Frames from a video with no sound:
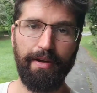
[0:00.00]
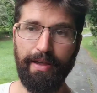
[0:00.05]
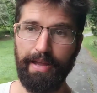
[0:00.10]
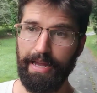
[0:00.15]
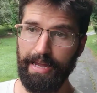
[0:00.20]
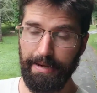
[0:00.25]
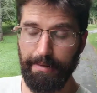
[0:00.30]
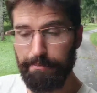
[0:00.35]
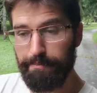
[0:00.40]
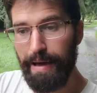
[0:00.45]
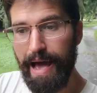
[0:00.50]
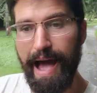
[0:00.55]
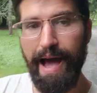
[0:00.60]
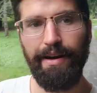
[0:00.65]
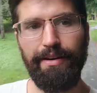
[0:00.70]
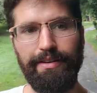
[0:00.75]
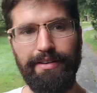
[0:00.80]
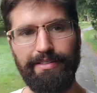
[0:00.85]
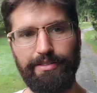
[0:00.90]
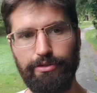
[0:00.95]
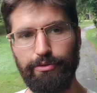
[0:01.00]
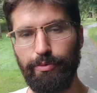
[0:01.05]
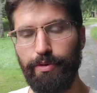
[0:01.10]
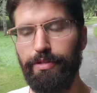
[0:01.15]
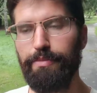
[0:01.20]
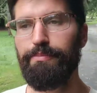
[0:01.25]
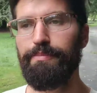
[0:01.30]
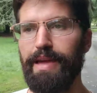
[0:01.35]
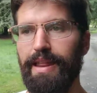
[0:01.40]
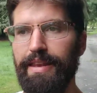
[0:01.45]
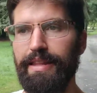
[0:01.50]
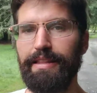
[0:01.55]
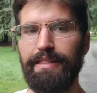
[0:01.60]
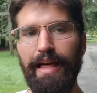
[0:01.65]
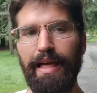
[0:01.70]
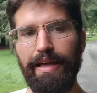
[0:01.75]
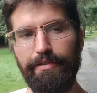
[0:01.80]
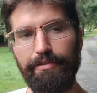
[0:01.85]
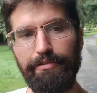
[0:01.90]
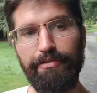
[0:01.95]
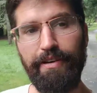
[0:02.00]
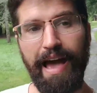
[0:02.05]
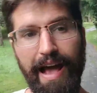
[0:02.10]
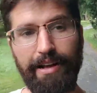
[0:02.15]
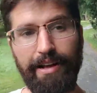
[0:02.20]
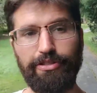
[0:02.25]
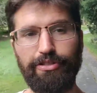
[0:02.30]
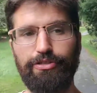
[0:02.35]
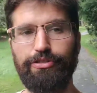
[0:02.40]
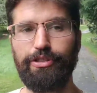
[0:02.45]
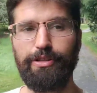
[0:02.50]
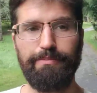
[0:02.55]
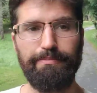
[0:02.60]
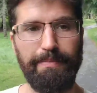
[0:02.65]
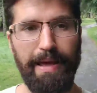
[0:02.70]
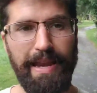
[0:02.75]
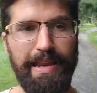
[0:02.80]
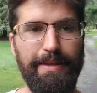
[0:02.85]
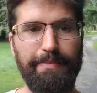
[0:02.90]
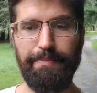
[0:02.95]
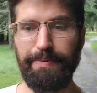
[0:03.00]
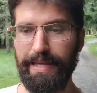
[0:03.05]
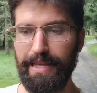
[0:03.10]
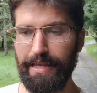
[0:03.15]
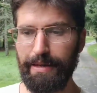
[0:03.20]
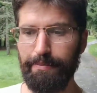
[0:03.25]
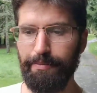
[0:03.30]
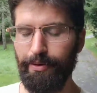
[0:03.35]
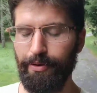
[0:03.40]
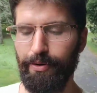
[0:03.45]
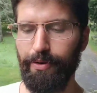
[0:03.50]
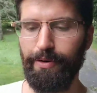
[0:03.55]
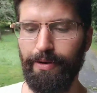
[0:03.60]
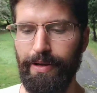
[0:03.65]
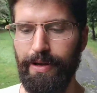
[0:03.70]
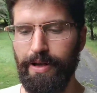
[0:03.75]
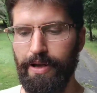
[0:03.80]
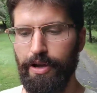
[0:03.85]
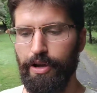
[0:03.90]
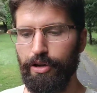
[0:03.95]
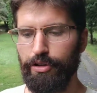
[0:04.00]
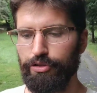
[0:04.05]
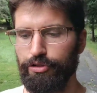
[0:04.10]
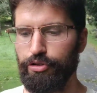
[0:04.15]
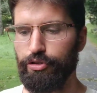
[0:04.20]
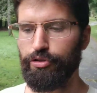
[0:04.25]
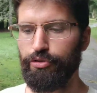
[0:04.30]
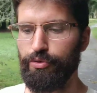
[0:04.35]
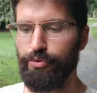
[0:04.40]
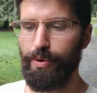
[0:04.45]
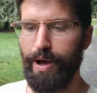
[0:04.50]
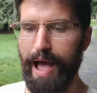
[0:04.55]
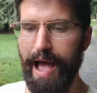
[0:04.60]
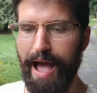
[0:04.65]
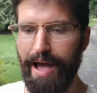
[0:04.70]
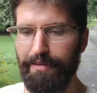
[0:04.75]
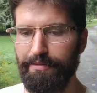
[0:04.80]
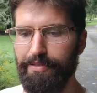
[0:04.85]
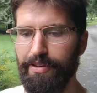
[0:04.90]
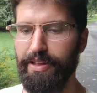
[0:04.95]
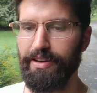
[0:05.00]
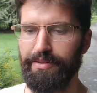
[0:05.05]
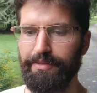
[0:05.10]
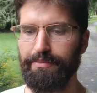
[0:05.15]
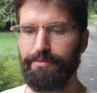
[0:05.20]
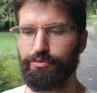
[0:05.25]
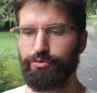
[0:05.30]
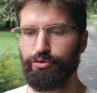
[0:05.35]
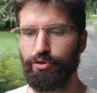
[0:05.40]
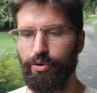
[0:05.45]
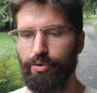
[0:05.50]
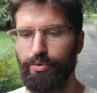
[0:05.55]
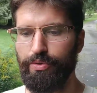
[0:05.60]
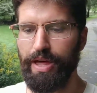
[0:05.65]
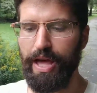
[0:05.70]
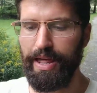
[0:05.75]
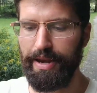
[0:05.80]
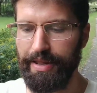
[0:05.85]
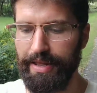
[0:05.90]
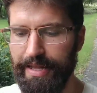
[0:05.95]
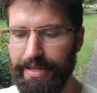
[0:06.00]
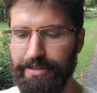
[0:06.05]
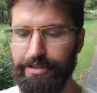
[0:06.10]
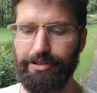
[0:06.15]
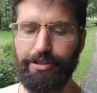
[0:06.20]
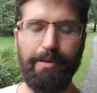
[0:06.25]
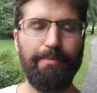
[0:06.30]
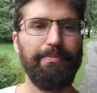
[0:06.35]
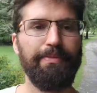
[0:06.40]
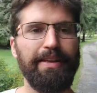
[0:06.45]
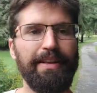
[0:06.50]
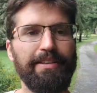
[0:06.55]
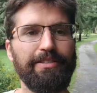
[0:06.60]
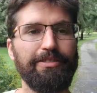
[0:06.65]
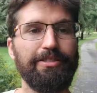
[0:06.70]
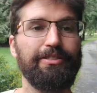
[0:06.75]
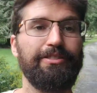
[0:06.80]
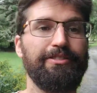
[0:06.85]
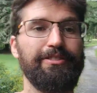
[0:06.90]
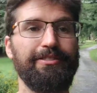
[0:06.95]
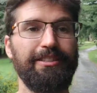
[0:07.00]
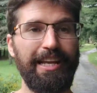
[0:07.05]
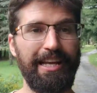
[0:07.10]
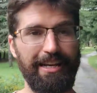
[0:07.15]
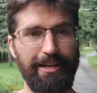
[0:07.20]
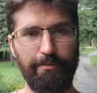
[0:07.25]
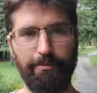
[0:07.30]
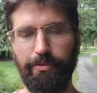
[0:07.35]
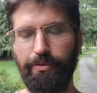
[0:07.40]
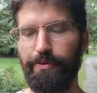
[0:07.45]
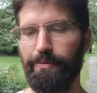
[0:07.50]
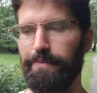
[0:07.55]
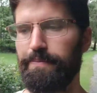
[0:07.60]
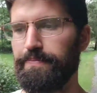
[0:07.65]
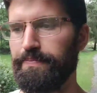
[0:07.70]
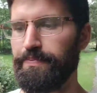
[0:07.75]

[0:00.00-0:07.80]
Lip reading: in balance with many life factors and many people, to have it so that it's something sustainable.